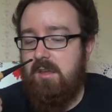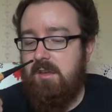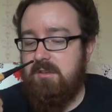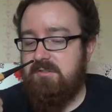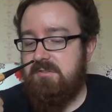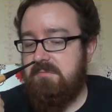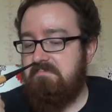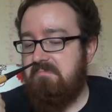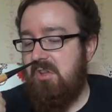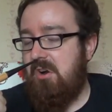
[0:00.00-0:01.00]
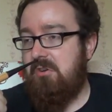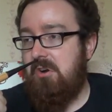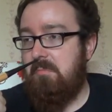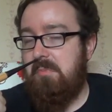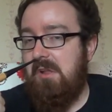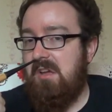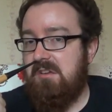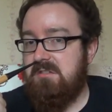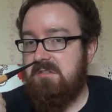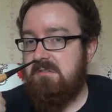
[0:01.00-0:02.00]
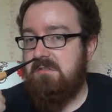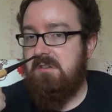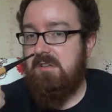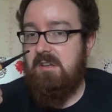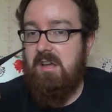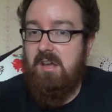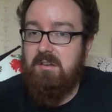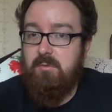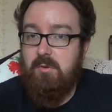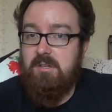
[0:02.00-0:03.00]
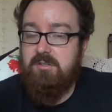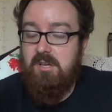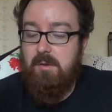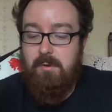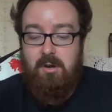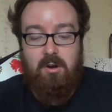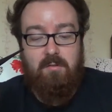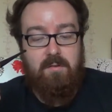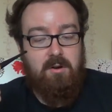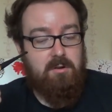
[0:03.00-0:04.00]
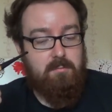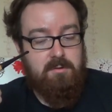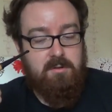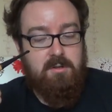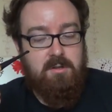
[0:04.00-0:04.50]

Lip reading: It's not complex in any way, shape or form,